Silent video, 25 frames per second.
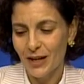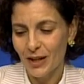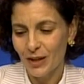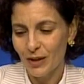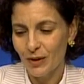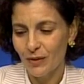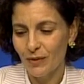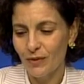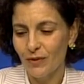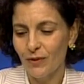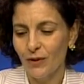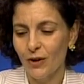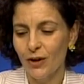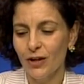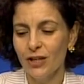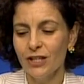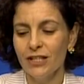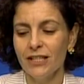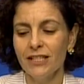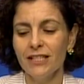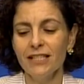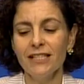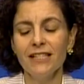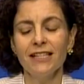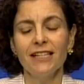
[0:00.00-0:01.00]
The
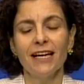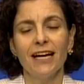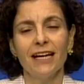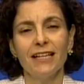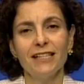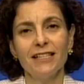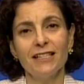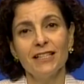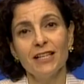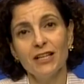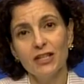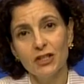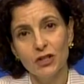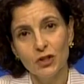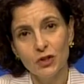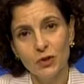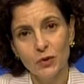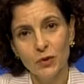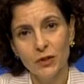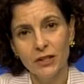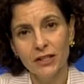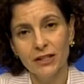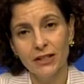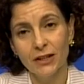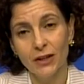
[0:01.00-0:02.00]
first is that
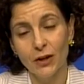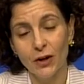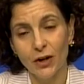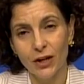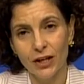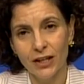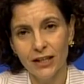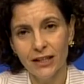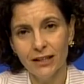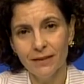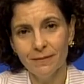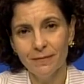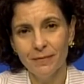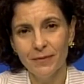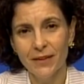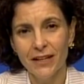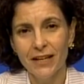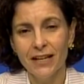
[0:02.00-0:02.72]
student learning